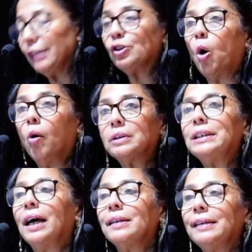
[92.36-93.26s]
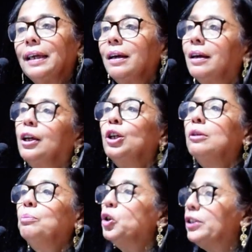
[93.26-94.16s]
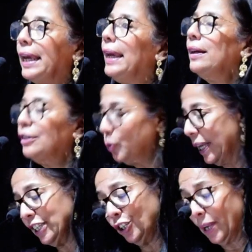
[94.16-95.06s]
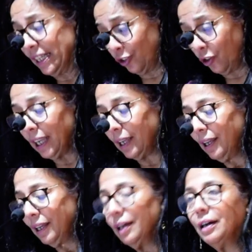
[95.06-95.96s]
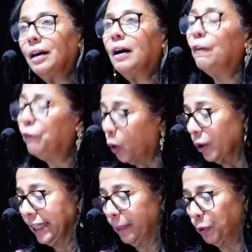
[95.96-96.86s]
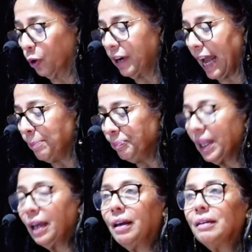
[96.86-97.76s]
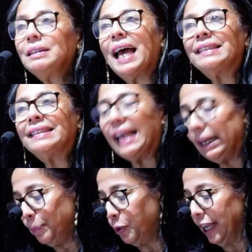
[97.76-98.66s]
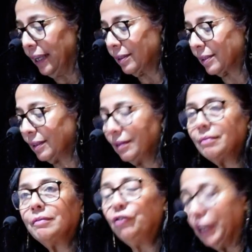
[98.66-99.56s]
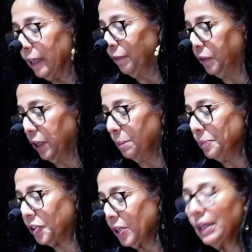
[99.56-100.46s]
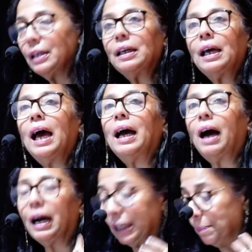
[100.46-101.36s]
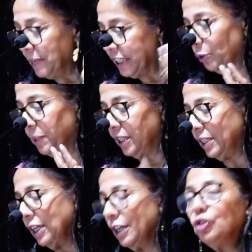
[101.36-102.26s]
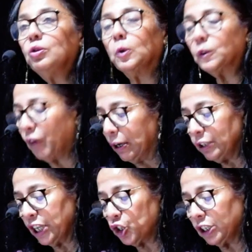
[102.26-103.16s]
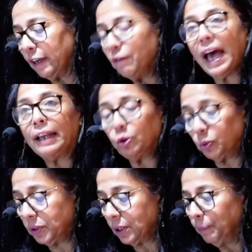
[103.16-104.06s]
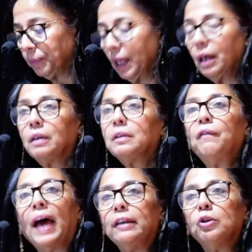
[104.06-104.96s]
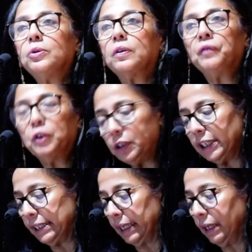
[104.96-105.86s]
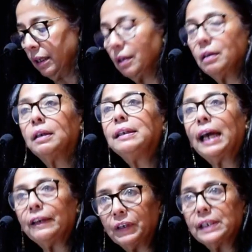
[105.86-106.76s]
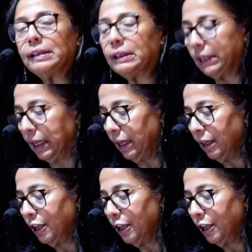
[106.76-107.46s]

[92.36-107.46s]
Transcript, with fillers: is organizing Mosaic 2023, a four-day program that celebrates, reaffirms our commitment to those foundational values, the values of unity, diversity,